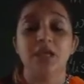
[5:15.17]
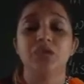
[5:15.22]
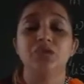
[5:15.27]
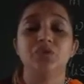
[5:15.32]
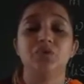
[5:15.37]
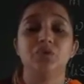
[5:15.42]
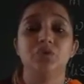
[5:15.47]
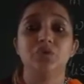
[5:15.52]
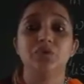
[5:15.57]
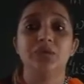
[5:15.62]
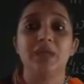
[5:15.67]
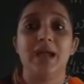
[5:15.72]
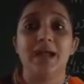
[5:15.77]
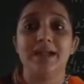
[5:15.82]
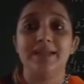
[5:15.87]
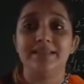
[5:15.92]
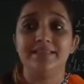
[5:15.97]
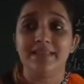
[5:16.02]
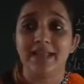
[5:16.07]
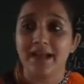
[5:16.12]
So
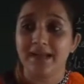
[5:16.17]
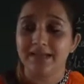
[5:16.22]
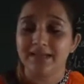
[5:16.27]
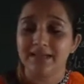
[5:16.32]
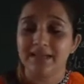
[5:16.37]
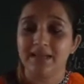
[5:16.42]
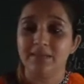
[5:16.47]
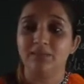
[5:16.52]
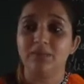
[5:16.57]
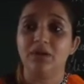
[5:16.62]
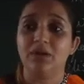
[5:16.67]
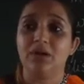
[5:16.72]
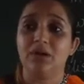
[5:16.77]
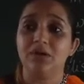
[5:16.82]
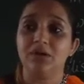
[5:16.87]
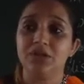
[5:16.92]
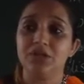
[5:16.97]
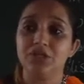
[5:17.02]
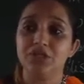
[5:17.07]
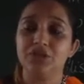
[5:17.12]
at that time the
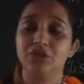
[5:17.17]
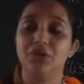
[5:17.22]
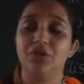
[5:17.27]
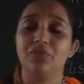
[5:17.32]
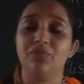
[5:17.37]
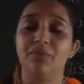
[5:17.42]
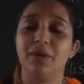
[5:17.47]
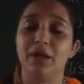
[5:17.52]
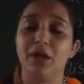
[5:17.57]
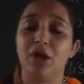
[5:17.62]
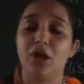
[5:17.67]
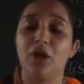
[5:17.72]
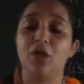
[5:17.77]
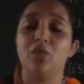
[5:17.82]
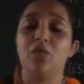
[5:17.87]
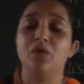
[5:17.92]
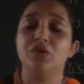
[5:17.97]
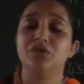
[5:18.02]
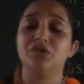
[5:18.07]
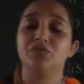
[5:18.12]
condition of Bengal
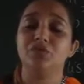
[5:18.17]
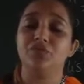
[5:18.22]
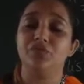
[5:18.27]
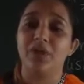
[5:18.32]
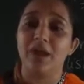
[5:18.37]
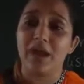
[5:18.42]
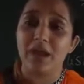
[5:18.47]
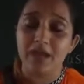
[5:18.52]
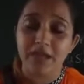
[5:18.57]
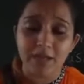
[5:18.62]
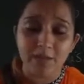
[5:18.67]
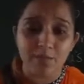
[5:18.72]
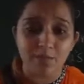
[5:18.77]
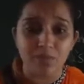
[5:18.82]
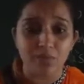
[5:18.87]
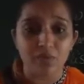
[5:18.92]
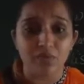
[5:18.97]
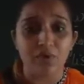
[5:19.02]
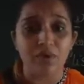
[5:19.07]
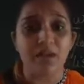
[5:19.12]
was very
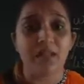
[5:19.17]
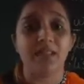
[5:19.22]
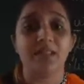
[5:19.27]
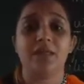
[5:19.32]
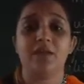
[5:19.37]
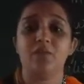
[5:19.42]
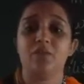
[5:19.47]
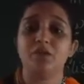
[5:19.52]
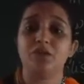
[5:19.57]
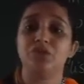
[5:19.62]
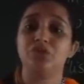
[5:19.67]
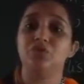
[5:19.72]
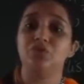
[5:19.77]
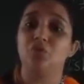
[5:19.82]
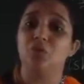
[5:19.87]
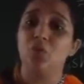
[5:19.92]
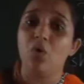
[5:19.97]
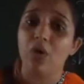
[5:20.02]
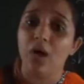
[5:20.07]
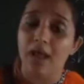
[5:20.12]
poor and there was
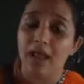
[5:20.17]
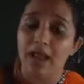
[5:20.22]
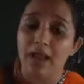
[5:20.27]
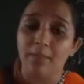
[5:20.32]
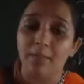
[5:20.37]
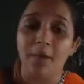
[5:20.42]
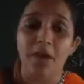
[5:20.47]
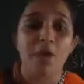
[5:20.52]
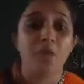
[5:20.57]
no help